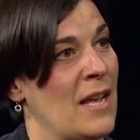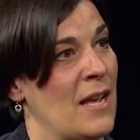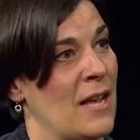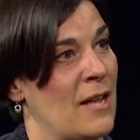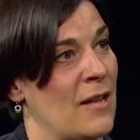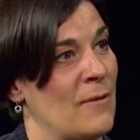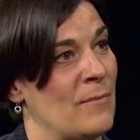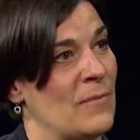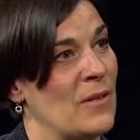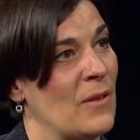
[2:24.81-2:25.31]

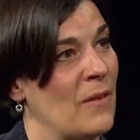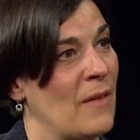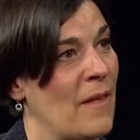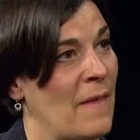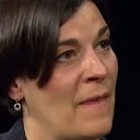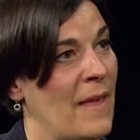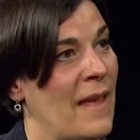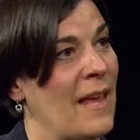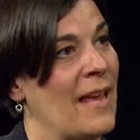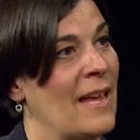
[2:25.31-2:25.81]
um, so that
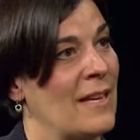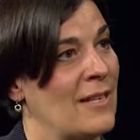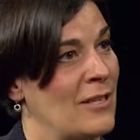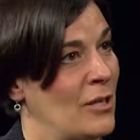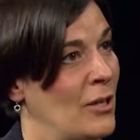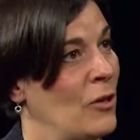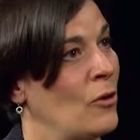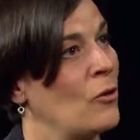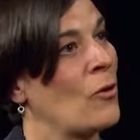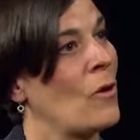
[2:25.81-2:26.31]
they get to
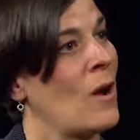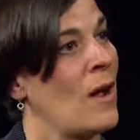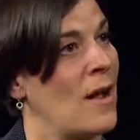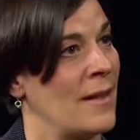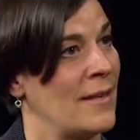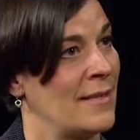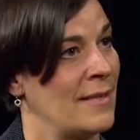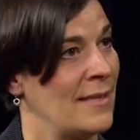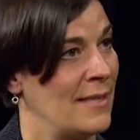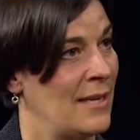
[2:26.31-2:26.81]

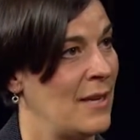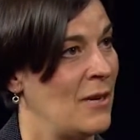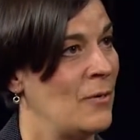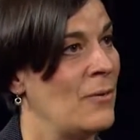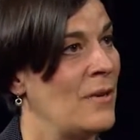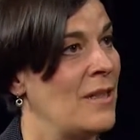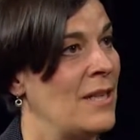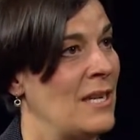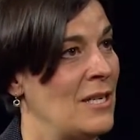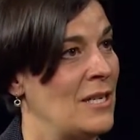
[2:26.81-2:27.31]
cross
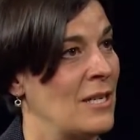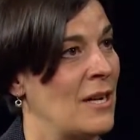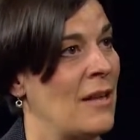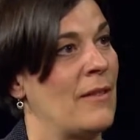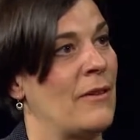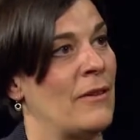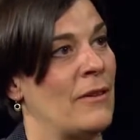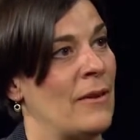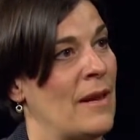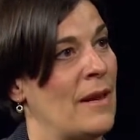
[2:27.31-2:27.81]
with each
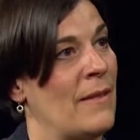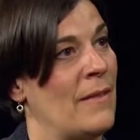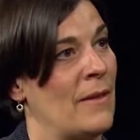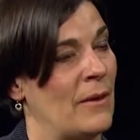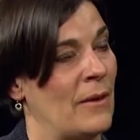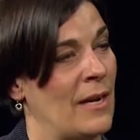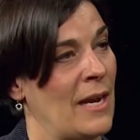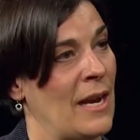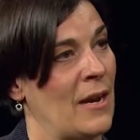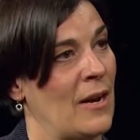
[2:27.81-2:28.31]
other in their
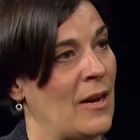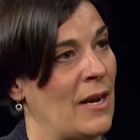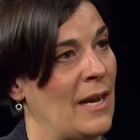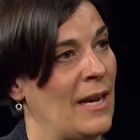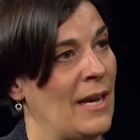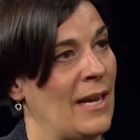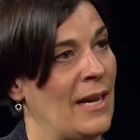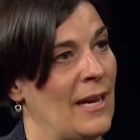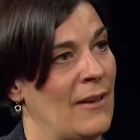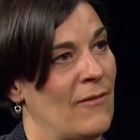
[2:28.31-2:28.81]
caring
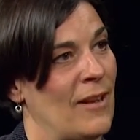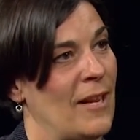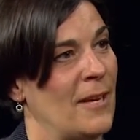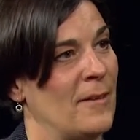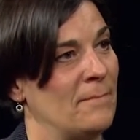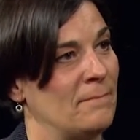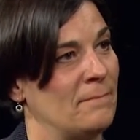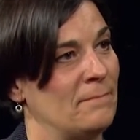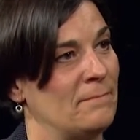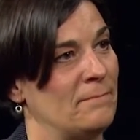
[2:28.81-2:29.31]
and giving.